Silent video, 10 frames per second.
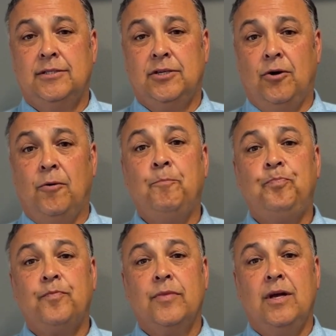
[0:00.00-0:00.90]
So,
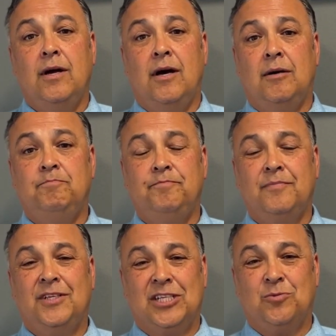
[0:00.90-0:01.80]
um,
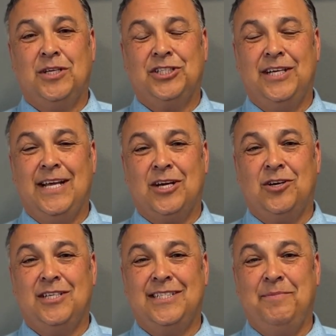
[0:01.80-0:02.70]
just want to share that
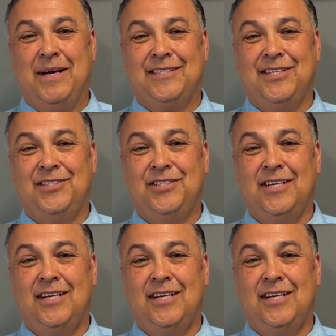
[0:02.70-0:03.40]
courtesy message,